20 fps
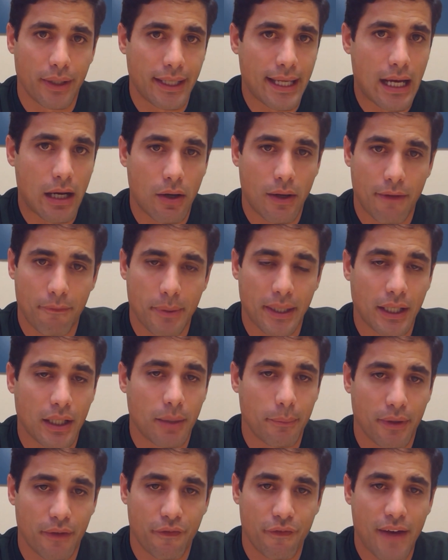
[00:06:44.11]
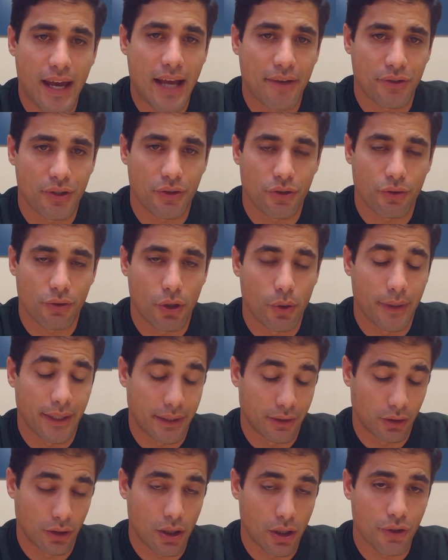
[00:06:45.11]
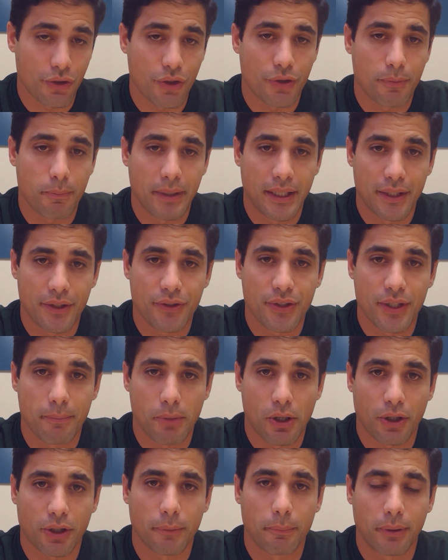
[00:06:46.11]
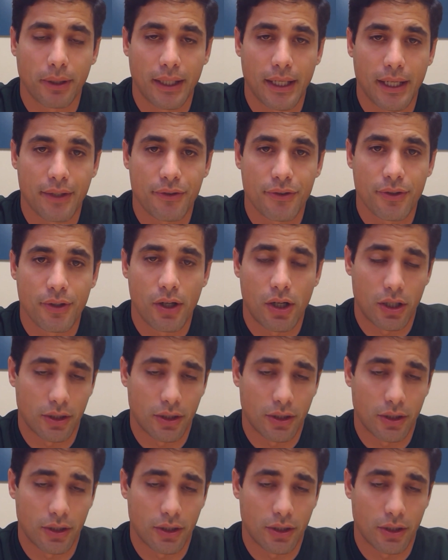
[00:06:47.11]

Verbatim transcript: We now have become the fastest growing and largest B2C marketplace,